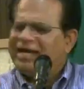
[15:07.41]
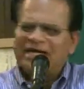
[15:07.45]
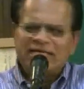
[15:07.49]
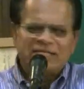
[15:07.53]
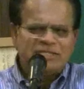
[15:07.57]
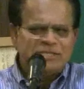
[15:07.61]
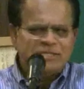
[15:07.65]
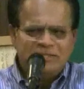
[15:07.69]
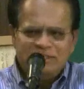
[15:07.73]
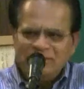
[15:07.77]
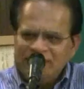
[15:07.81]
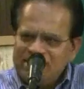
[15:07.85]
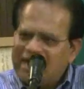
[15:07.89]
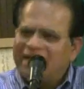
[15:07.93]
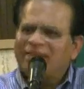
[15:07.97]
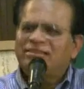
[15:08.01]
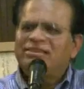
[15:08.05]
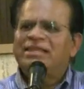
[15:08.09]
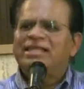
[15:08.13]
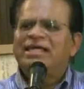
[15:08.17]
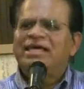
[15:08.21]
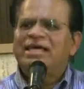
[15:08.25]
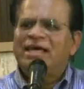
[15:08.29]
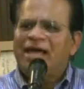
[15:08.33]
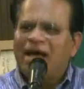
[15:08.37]
There is
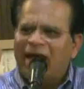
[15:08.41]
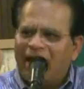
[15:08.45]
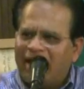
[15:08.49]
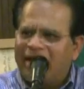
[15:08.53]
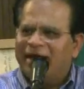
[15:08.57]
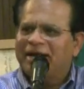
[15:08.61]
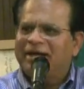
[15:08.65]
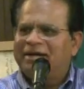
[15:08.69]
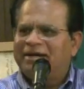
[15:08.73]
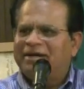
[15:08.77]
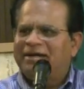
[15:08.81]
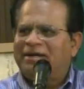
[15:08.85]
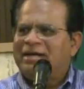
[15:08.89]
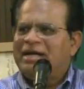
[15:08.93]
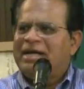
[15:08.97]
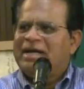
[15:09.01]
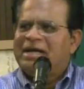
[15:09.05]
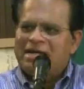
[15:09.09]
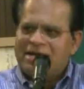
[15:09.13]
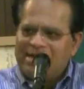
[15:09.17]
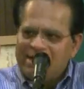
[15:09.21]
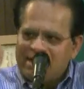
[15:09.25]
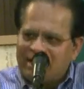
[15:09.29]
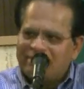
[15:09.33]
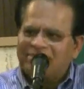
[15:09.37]
nothing
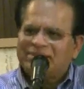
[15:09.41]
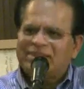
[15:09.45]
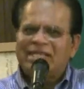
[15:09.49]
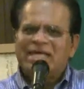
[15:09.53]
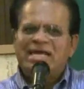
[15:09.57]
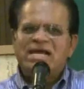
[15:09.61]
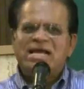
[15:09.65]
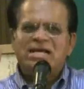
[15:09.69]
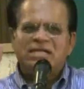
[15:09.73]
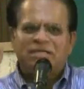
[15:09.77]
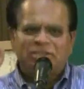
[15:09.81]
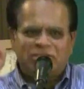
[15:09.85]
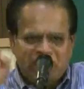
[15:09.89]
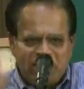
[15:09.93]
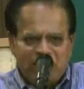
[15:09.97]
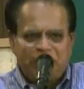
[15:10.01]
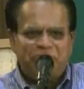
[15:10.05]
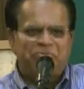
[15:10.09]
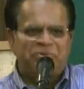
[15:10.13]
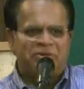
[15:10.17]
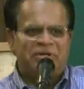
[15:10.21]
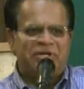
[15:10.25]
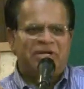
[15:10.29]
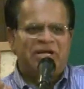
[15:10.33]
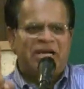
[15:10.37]
higher, nothing
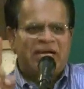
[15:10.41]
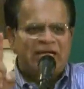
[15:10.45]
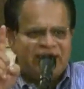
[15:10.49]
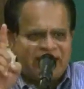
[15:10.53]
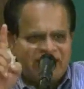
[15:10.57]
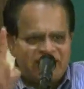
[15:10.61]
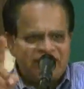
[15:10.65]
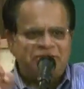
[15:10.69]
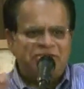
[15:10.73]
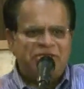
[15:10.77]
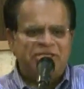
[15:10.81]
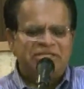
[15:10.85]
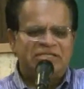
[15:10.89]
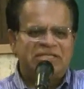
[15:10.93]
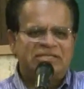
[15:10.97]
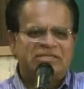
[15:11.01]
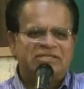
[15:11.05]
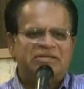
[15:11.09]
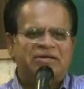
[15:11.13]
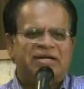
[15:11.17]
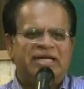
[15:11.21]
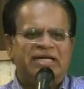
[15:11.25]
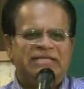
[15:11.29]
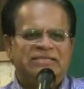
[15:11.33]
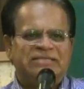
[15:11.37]
deeper than
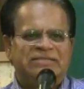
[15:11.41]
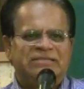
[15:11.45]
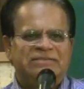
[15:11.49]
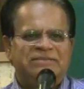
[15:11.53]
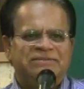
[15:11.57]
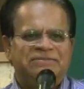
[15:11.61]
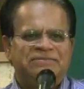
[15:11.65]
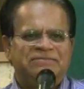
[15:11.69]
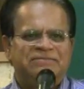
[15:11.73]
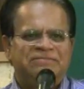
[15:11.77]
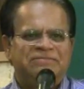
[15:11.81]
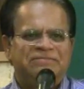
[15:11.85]
Jesus Christ.